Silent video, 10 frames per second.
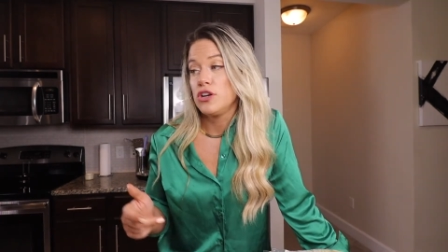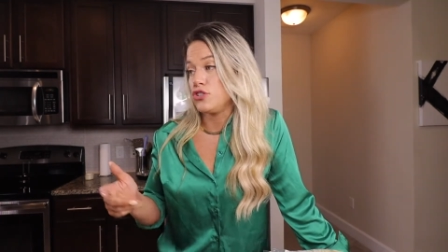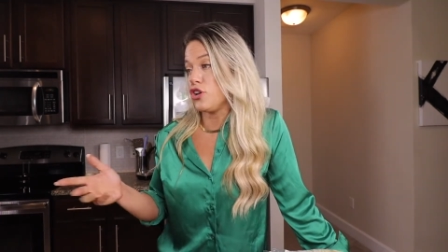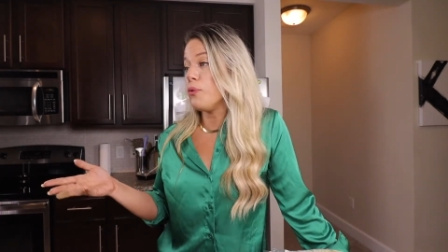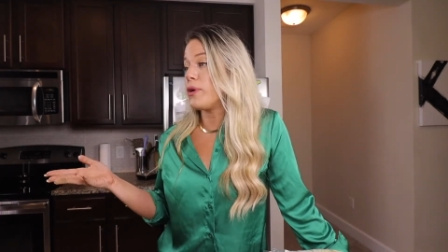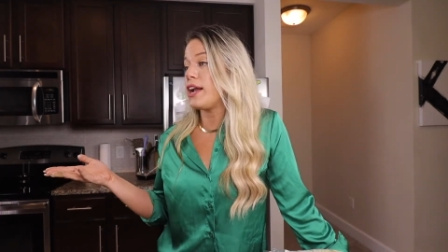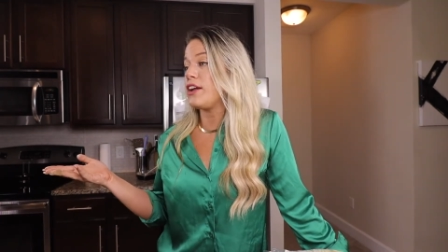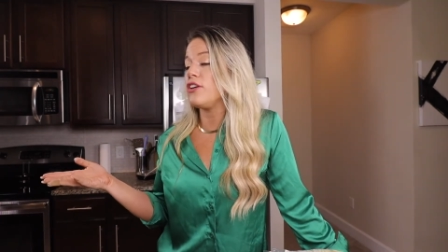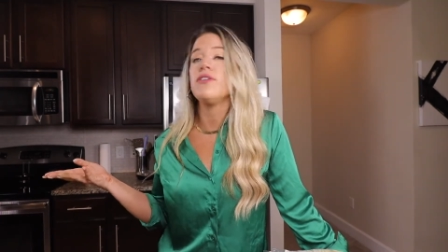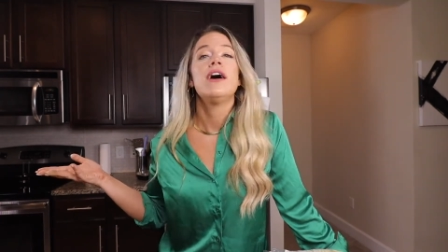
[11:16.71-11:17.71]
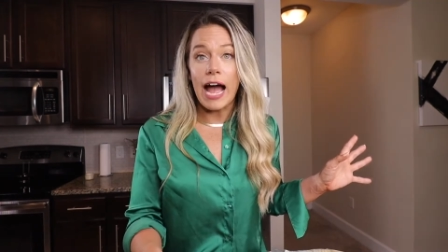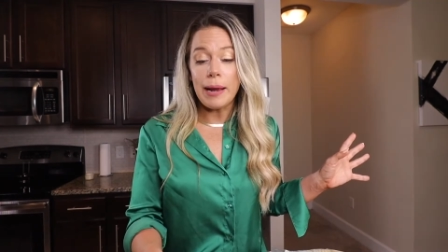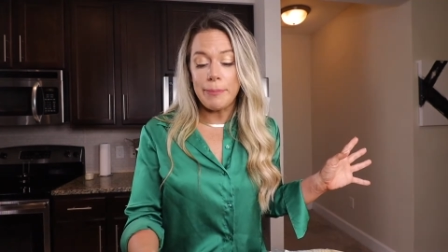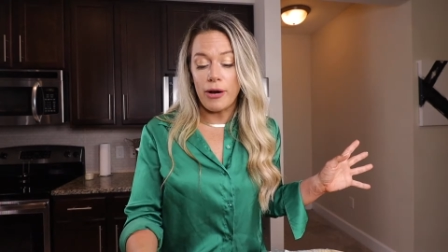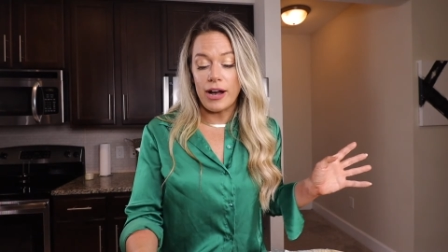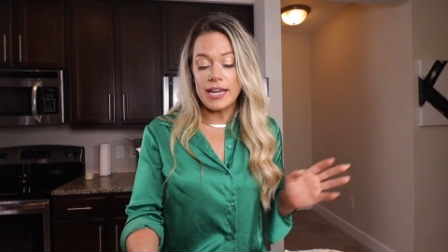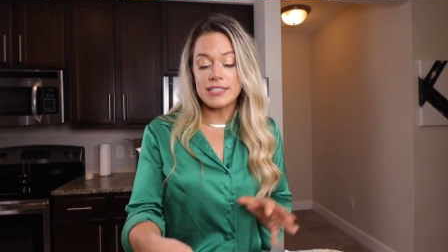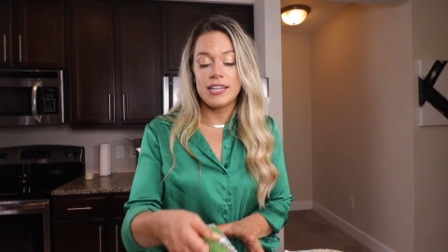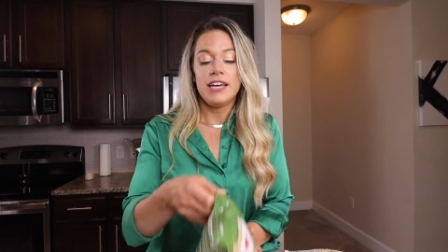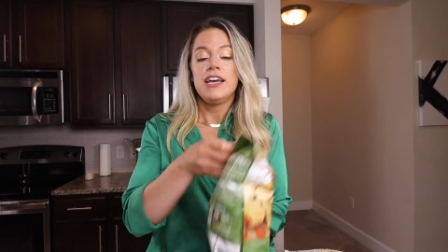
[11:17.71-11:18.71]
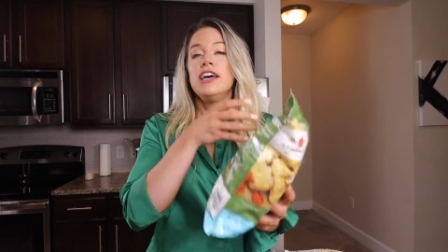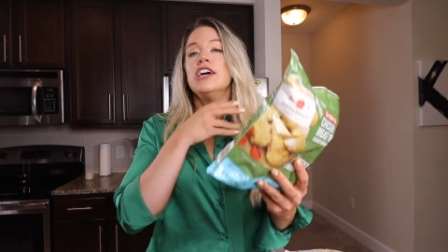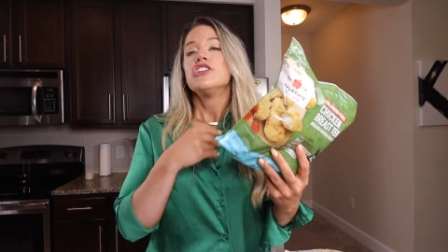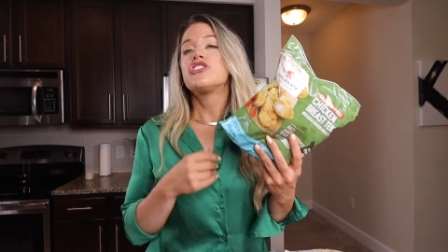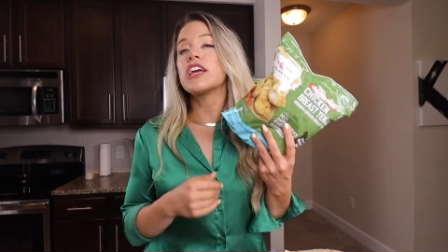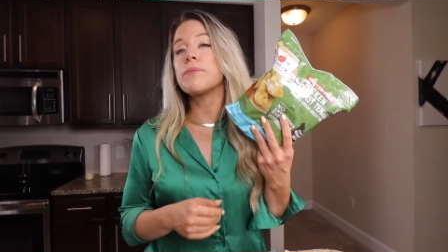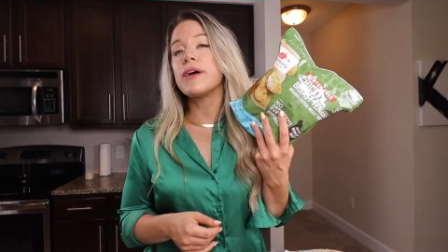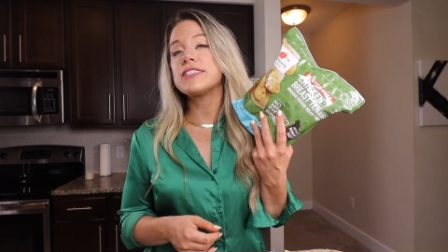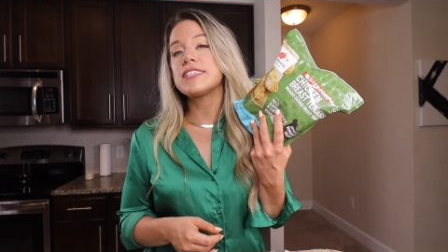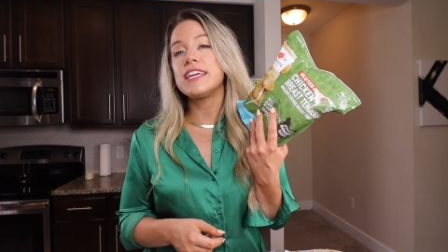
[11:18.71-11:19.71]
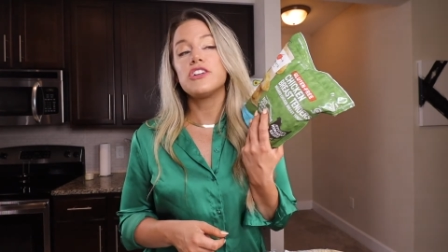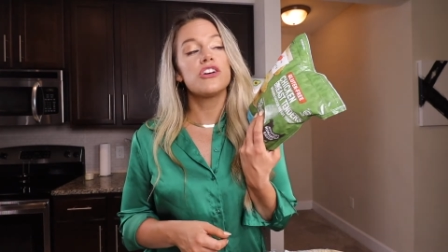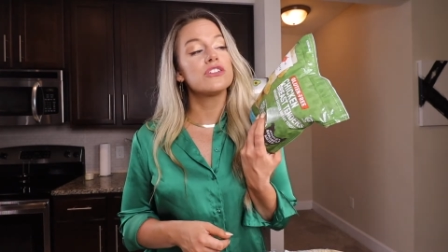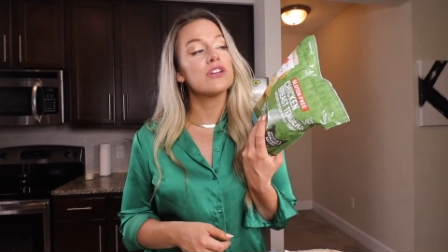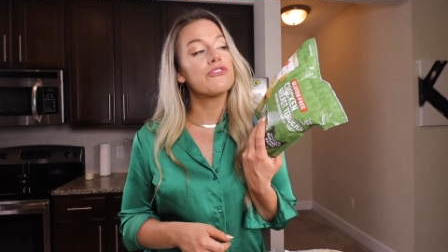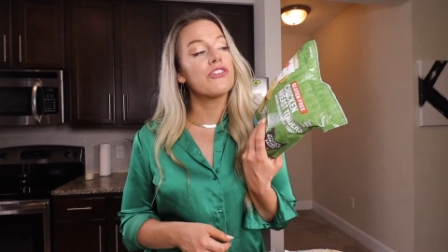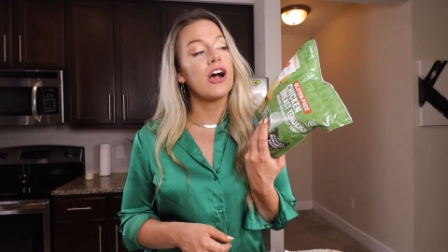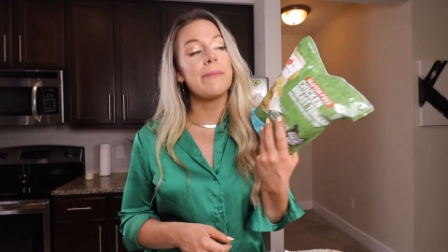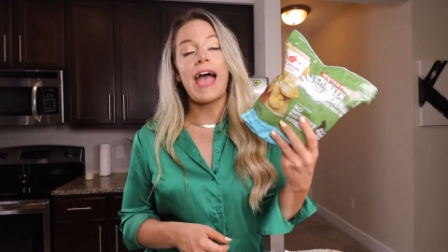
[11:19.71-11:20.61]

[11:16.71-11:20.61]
So what did I do? I bought chicken breast tenders from